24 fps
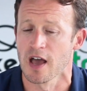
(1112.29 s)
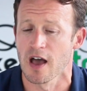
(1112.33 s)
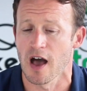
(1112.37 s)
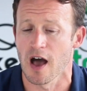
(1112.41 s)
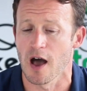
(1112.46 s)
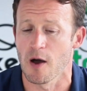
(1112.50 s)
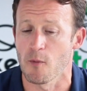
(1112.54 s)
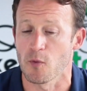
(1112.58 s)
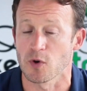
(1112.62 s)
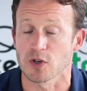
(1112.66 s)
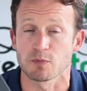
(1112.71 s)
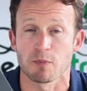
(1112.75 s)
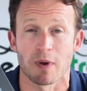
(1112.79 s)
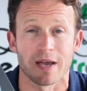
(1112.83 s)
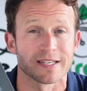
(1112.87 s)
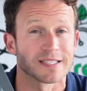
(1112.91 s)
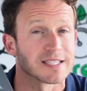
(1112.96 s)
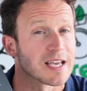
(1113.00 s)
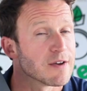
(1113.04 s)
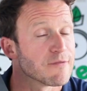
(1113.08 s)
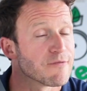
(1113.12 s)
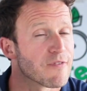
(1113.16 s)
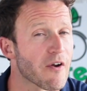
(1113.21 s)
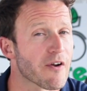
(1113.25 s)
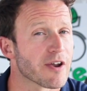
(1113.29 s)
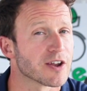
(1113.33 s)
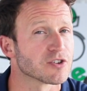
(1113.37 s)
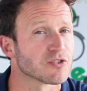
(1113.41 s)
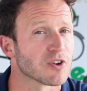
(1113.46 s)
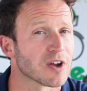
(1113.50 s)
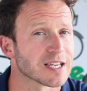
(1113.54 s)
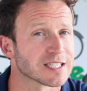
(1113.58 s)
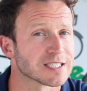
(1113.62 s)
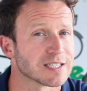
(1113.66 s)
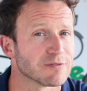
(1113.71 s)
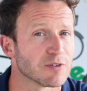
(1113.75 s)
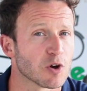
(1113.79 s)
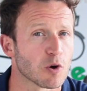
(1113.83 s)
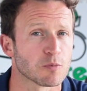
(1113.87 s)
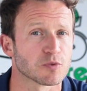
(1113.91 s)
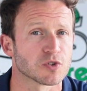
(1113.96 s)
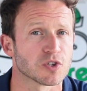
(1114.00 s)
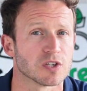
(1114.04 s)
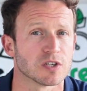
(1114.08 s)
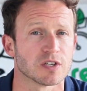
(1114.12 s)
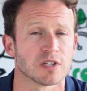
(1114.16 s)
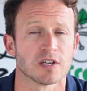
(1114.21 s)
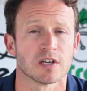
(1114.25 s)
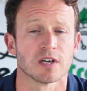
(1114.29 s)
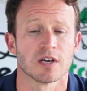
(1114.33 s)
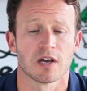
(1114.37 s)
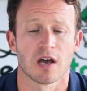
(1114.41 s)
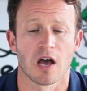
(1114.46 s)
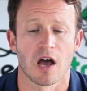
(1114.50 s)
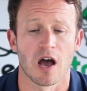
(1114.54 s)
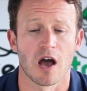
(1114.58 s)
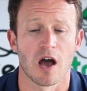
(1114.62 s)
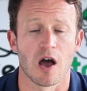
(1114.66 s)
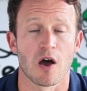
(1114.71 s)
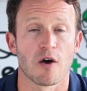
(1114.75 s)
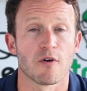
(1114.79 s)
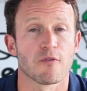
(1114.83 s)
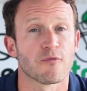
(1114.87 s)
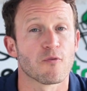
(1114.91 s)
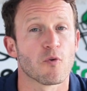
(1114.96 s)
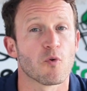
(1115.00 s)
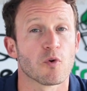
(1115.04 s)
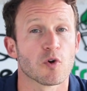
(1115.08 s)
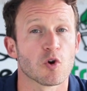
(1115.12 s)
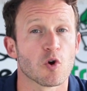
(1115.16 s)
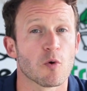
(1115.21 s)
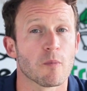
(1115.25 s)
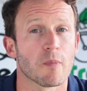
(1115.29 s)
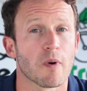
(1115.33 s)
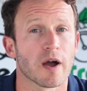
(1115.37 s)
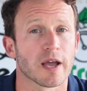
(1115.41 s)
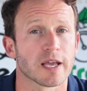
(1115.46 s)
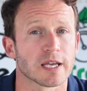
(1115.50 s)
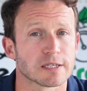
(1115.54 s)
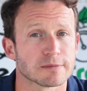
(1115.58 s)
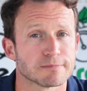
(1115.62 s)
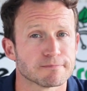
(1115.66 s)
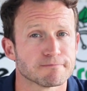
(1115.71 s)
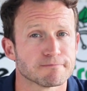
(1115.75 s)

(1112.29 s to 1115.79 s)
which makes it a very attractive option for your bike.